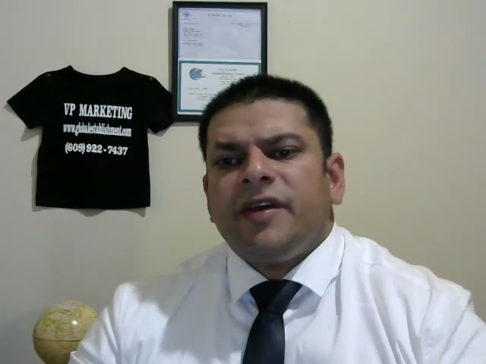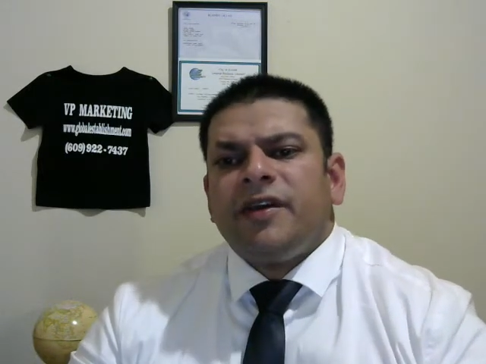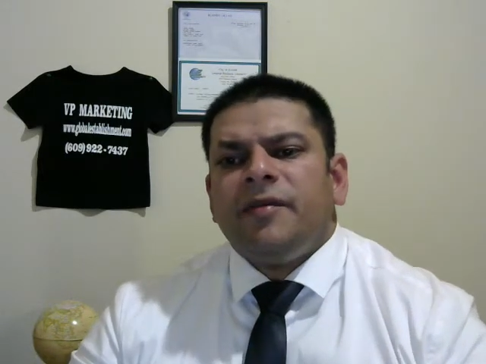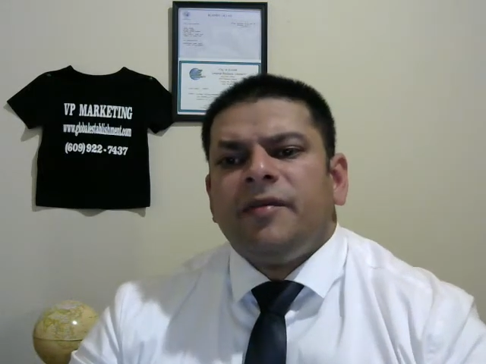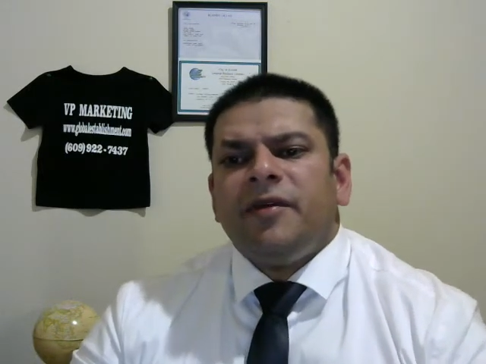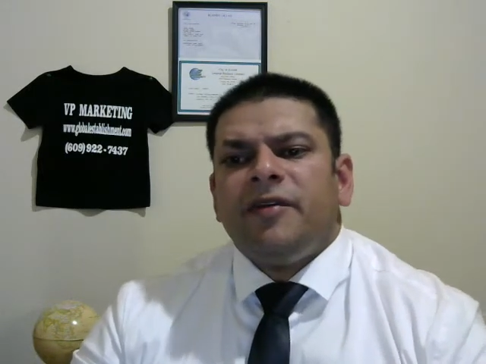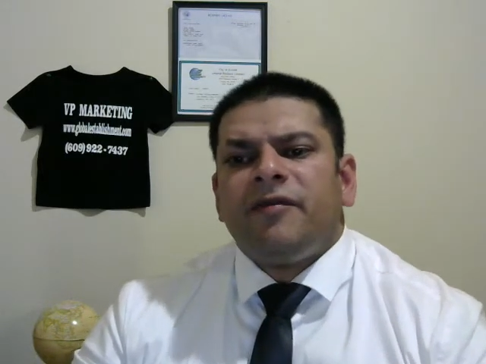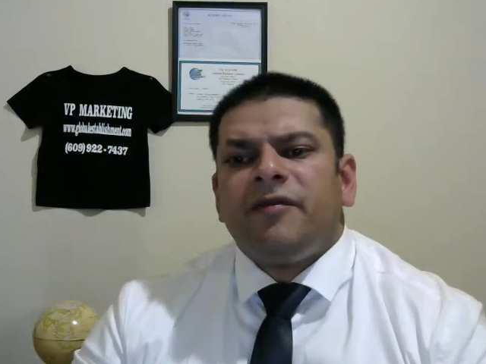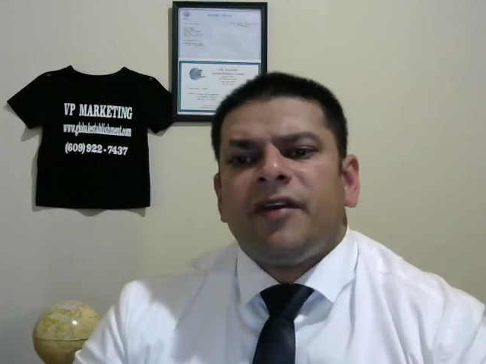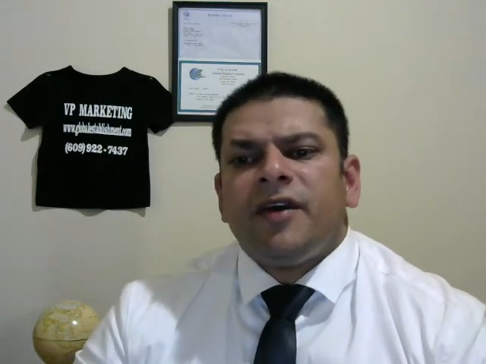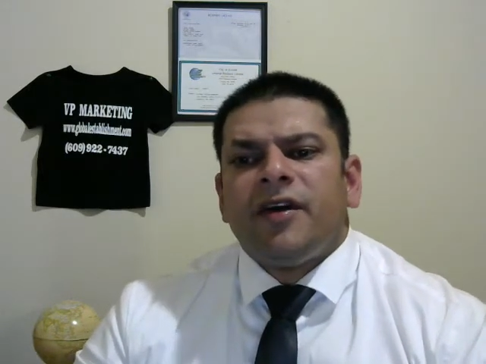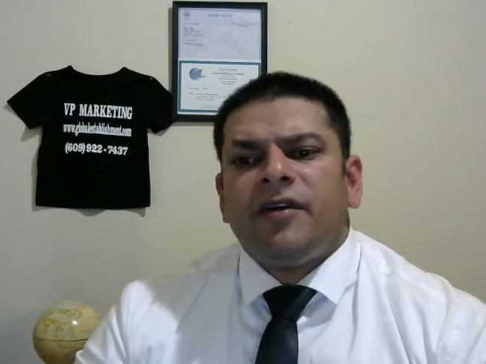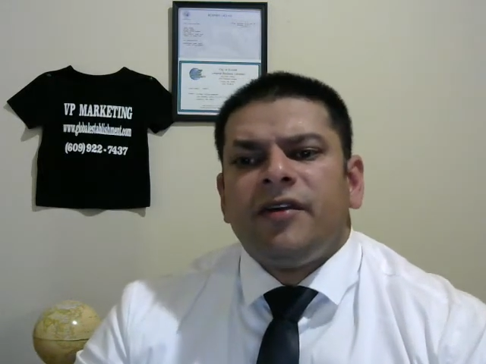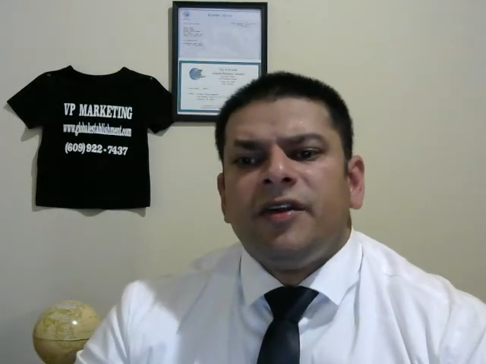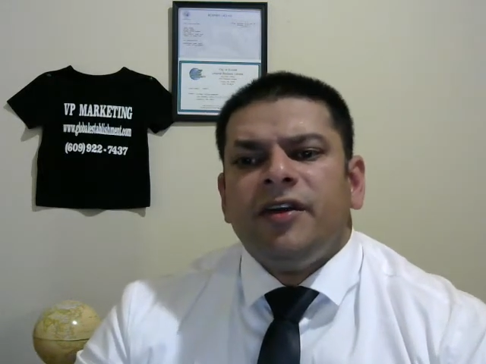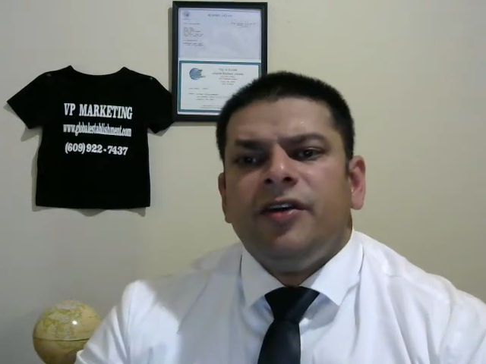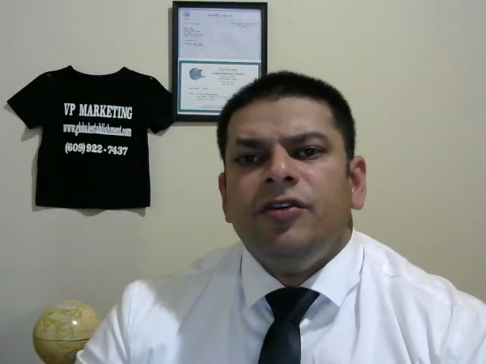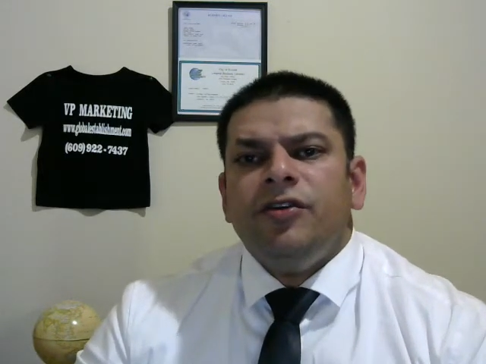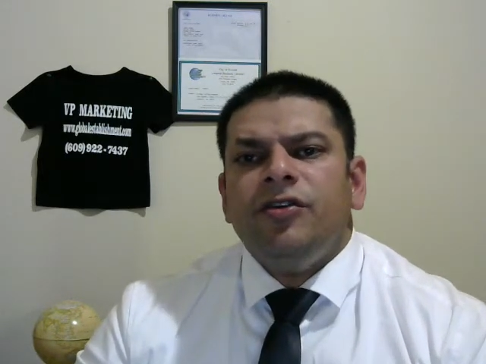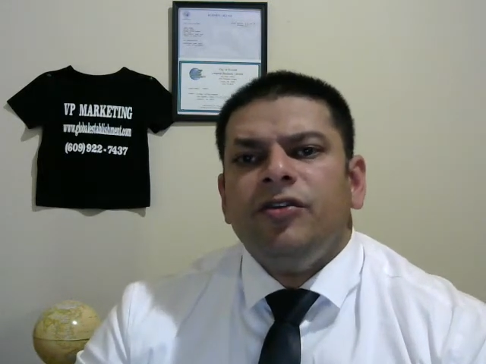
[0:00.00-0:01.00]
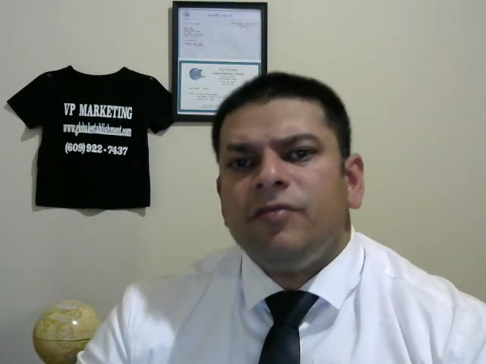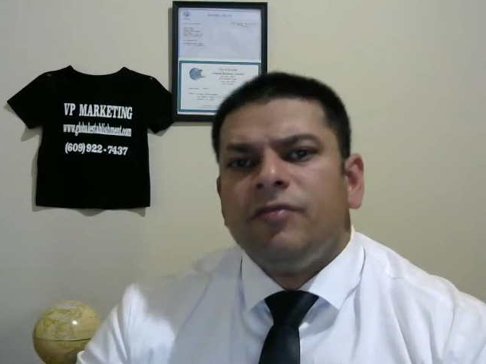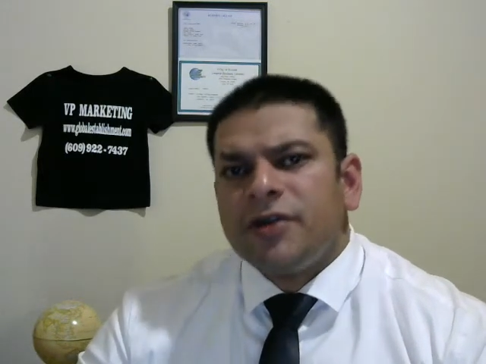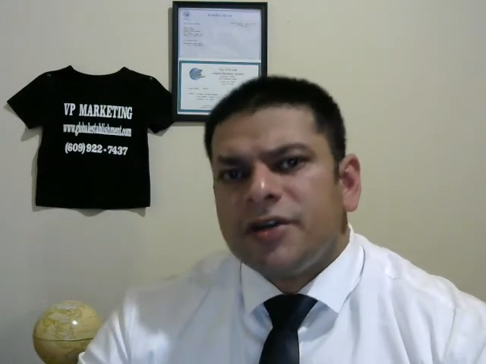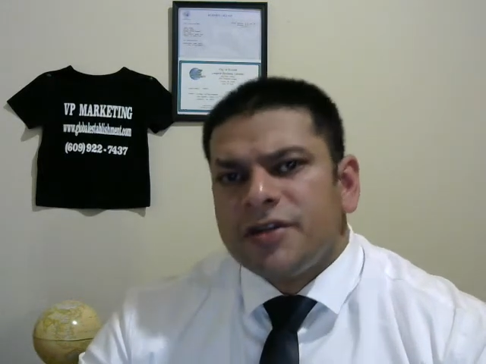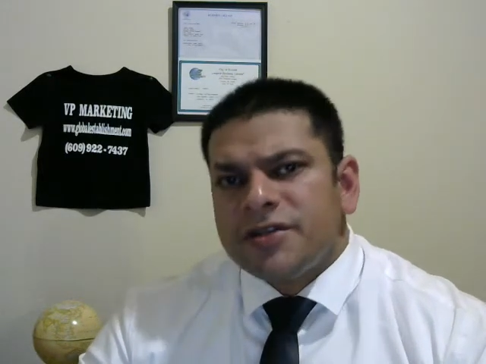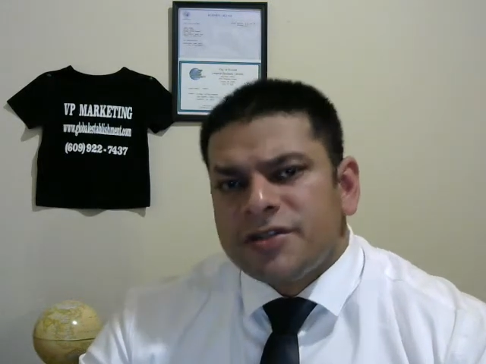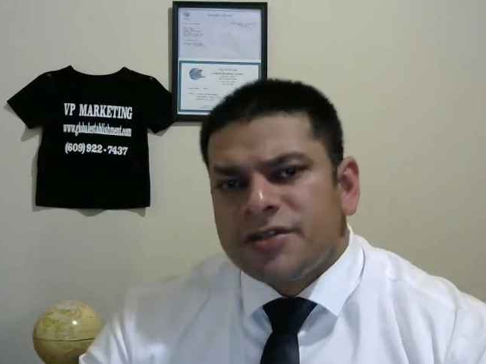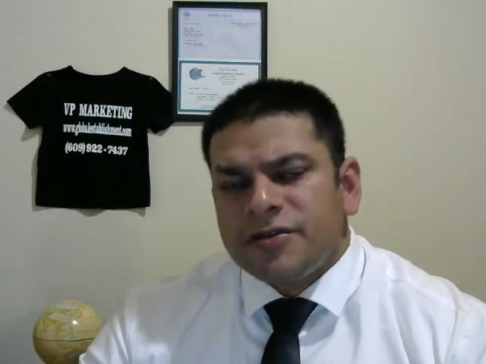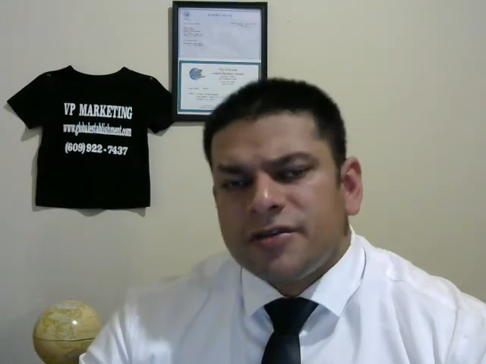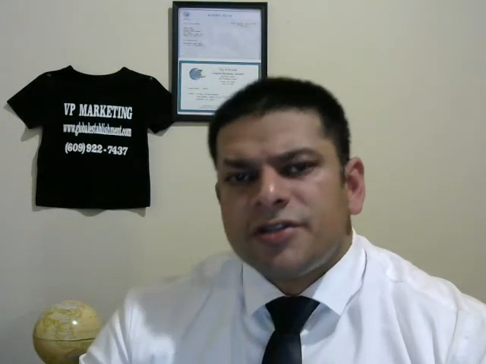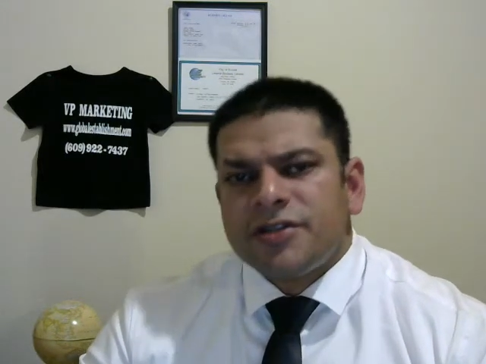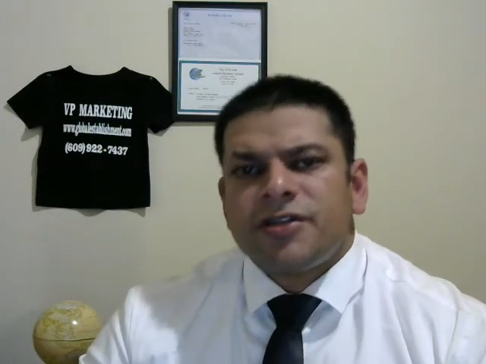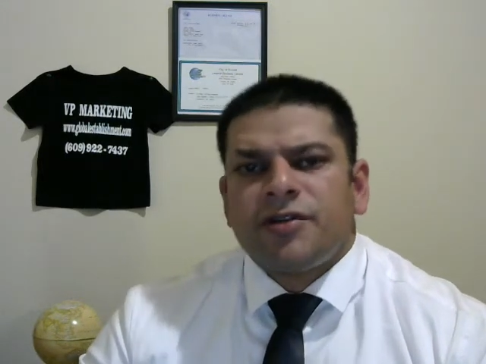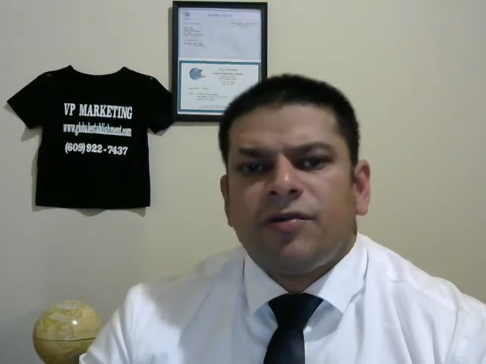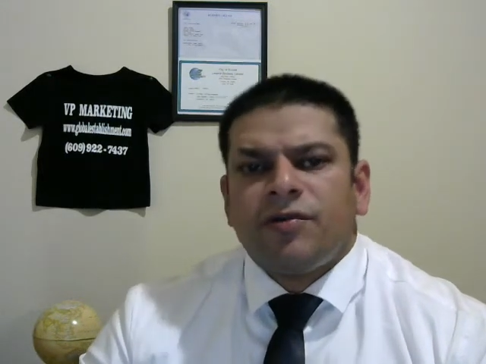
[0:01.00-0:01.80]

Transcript: to be found in numerous search